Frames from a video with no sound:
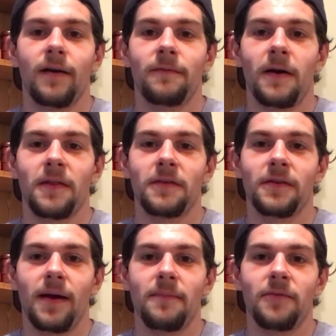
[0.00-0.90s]
find the
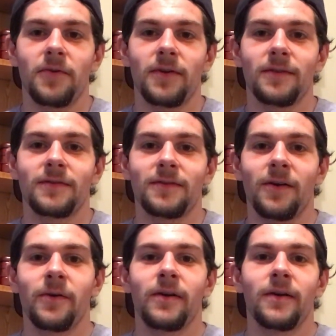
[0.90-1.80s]
time for it.
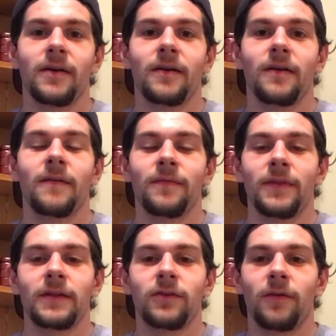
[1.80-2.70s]
So
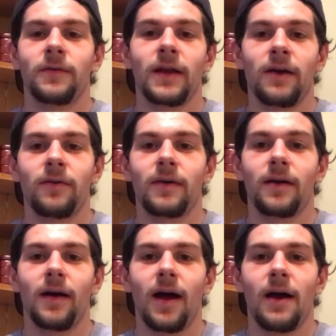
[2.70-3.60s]
that's all for now.
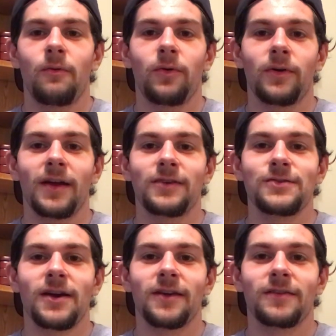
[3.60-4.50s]
I will catch
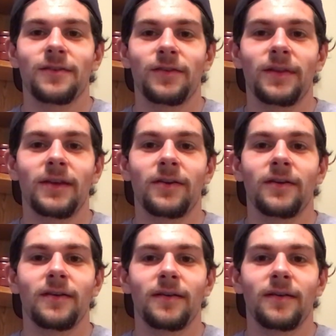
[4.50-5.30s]
you guys later.